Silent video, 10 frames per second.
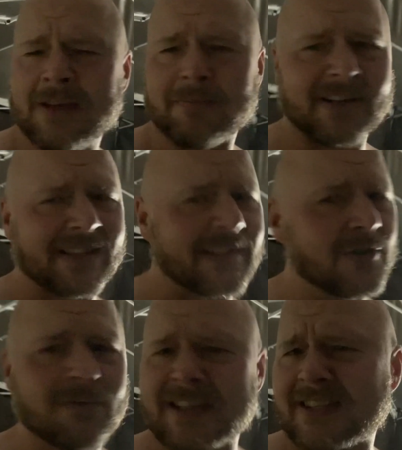But in the
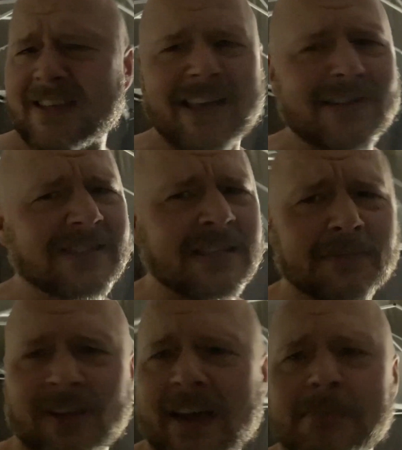USA, they don't seem to
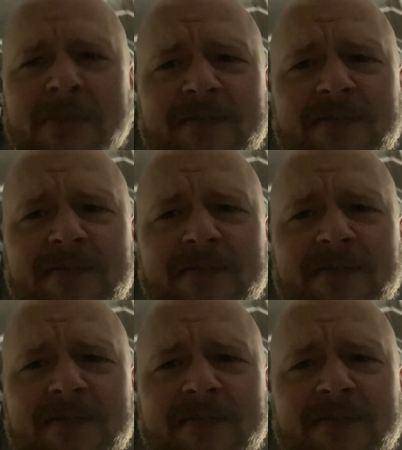like me